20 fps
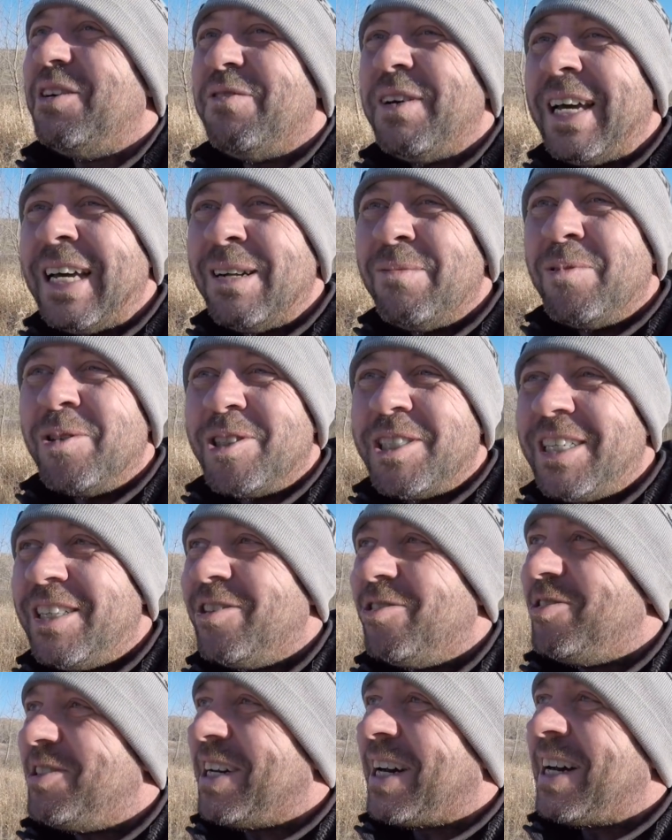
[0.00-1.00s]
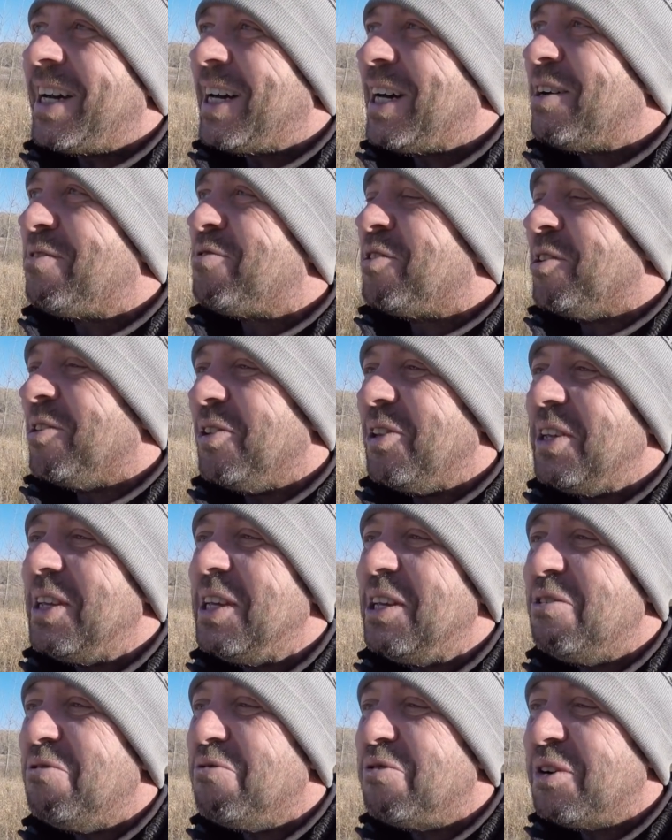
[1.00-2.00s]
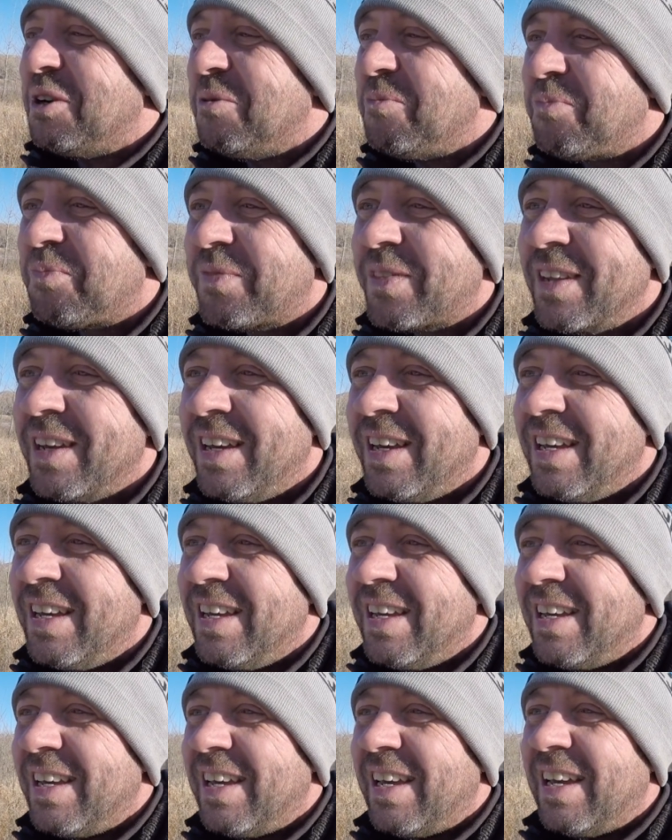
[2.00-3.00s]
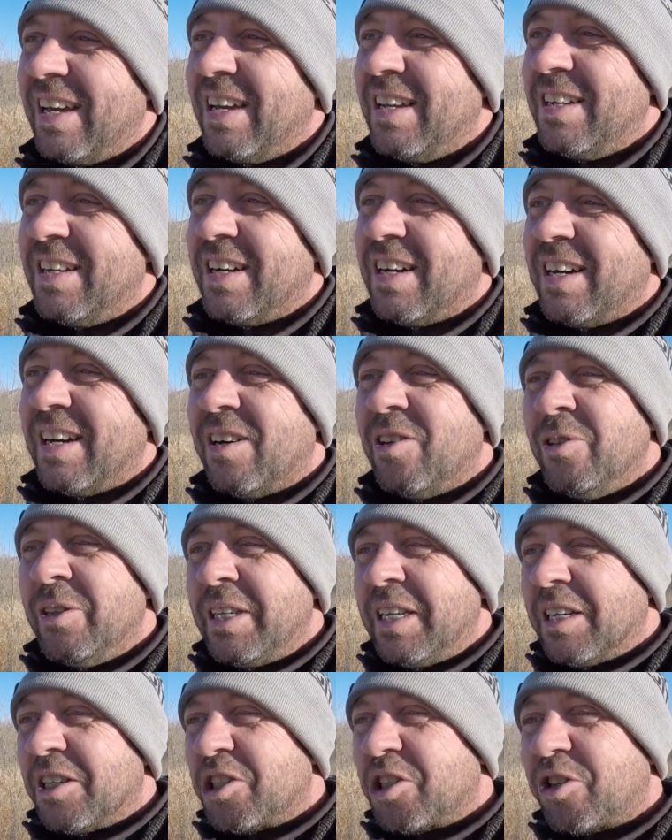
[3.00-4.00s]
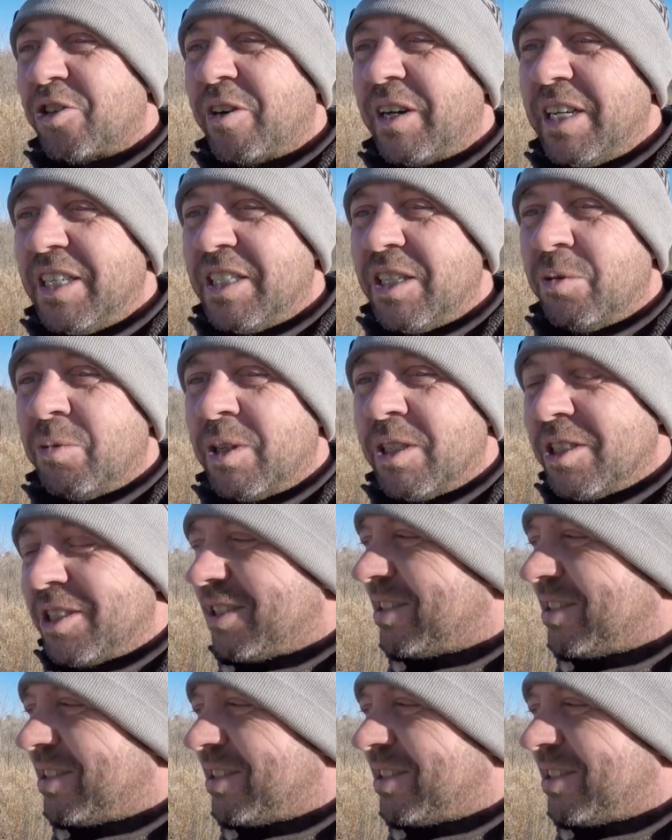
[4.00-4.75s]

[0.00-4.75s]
of animals either die off or leave, and only us crazy ones